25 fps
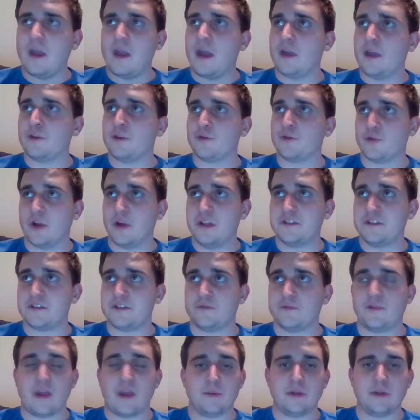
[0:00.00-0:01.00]
as friends
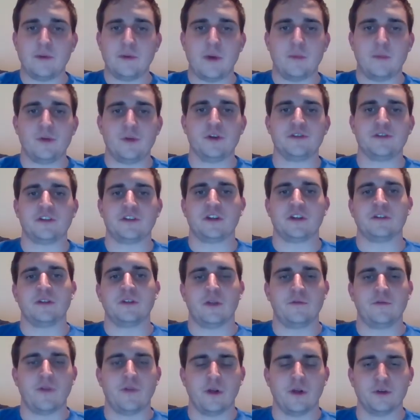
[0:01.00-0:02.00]
and family members and
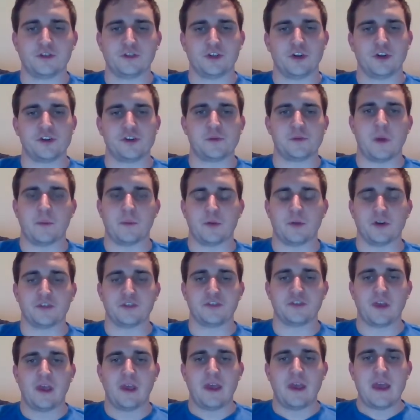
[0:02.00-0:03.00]
fellow church
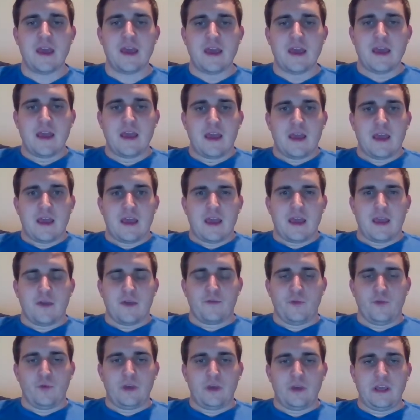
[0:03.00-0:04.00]
members,
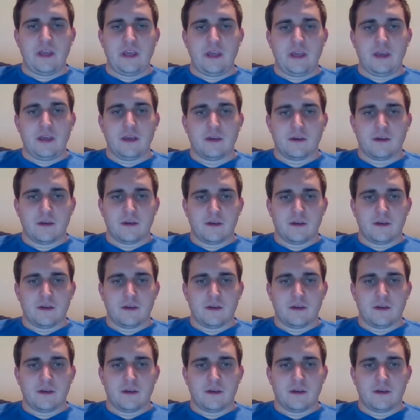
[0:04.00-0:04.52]
if we